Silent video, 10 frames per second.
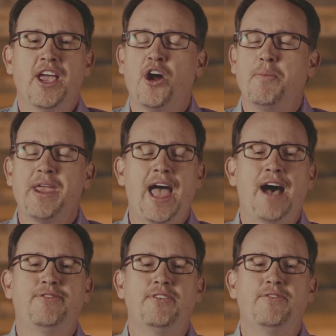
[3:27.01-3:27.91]
And on
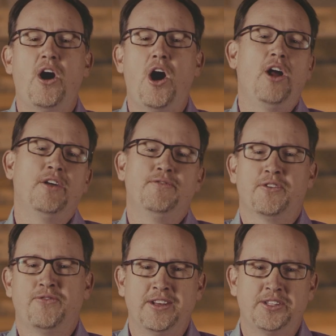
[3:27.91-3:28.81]
behalf of all of
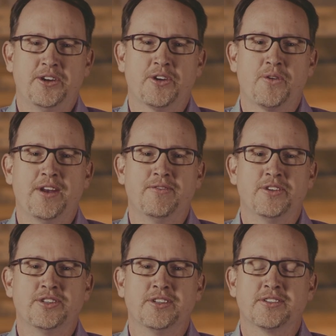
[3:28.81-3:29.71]
your friends here at Creative
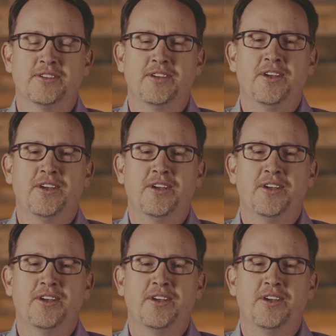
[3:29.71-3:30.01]
Visions,